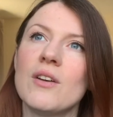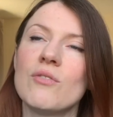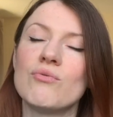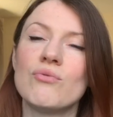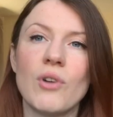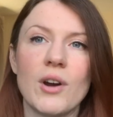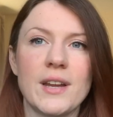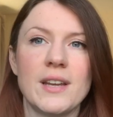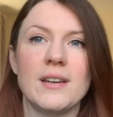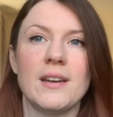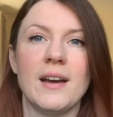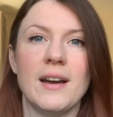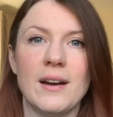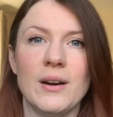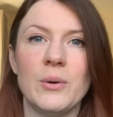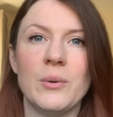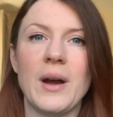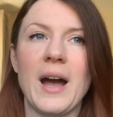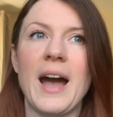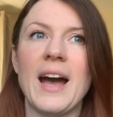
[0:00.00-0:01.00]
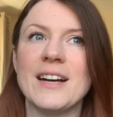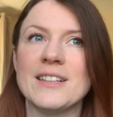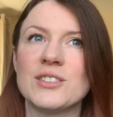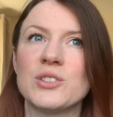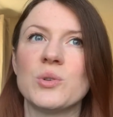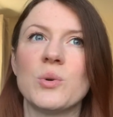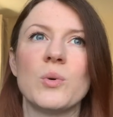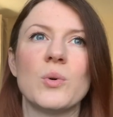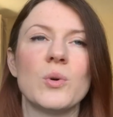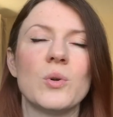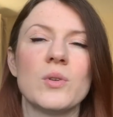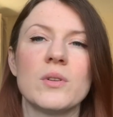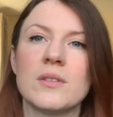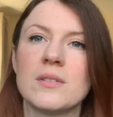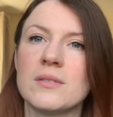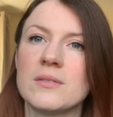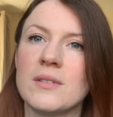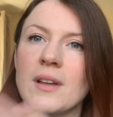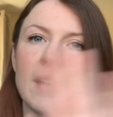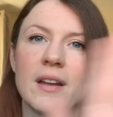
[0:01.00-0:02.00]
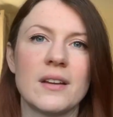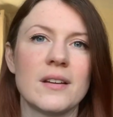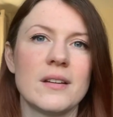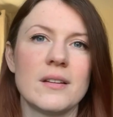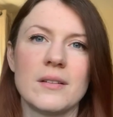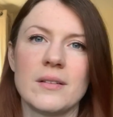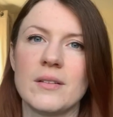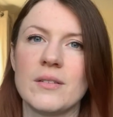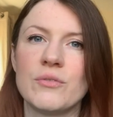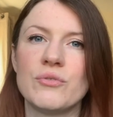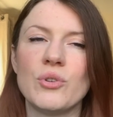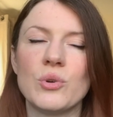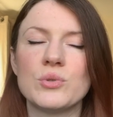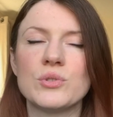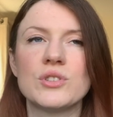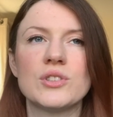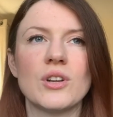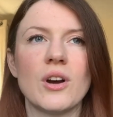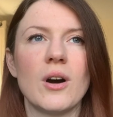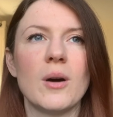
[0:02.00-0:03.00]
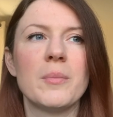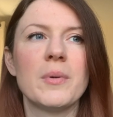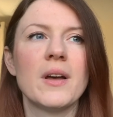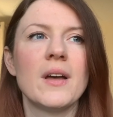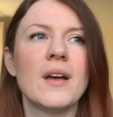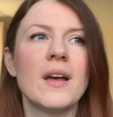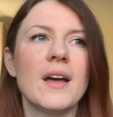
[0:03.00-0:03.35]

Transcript: right now at all, like full stop.